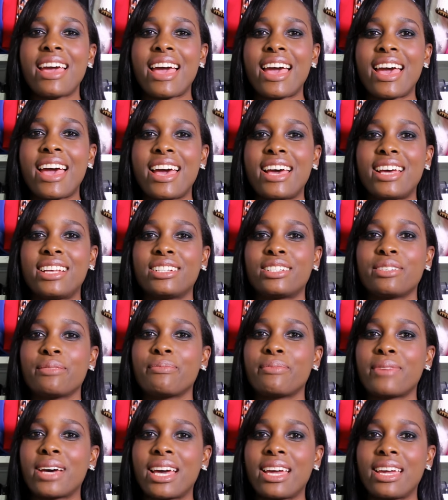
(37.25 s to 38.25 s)
and
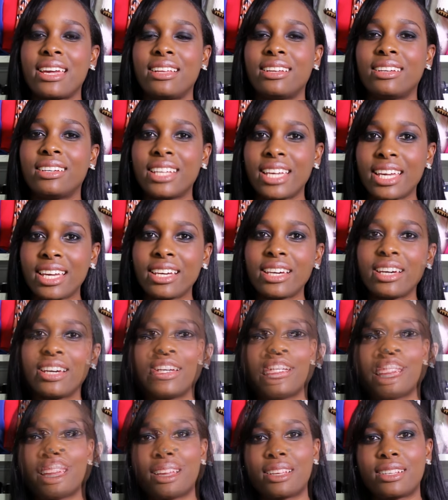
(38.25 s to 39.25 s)
my link
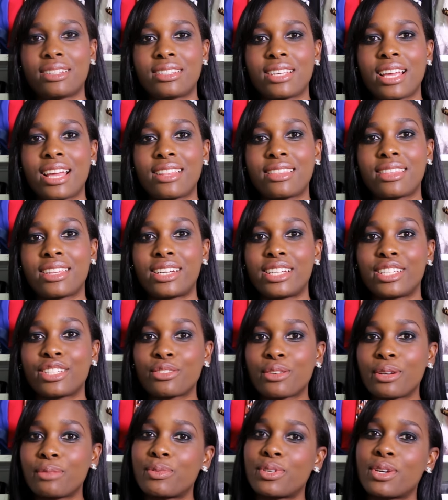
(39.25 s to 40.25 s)
is in the
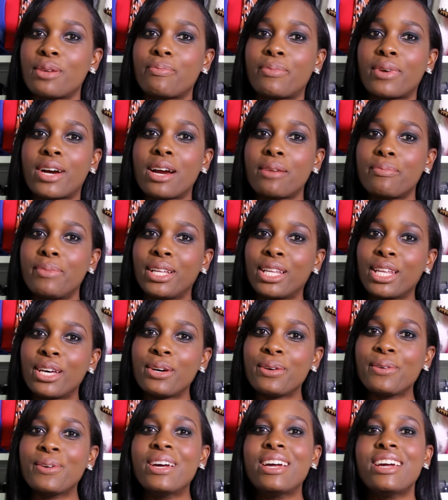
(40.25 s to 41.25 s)
description bar
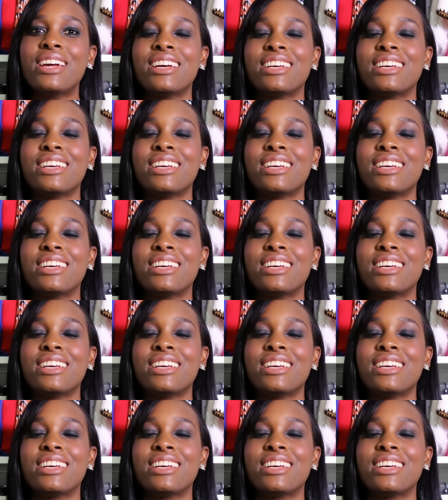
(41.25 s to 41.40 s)
below.